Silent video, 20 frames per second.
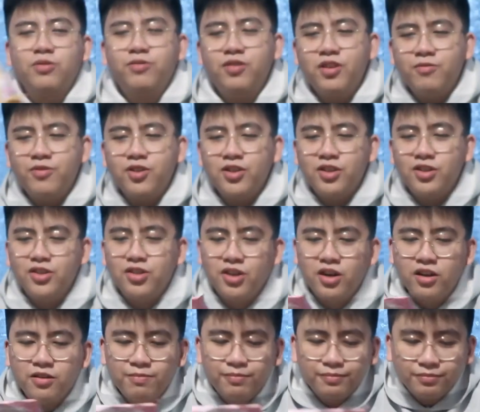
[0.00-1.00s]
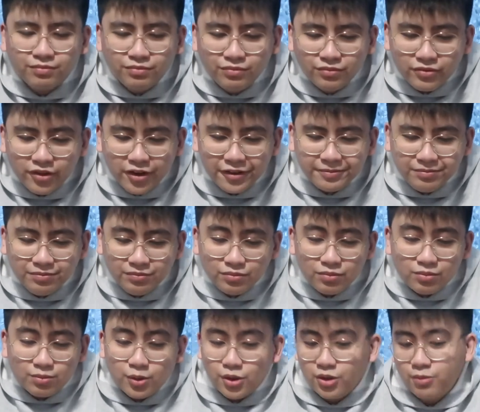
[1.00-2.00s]
what flavor it is yet,
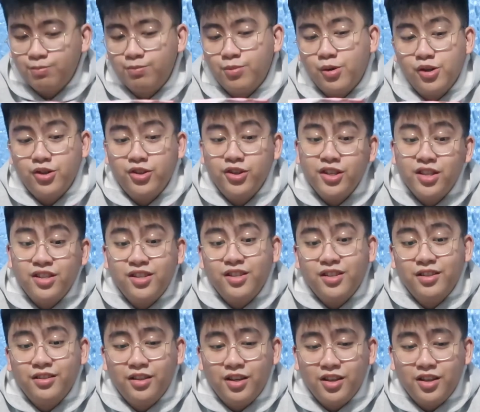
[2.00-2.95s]
but upon reading,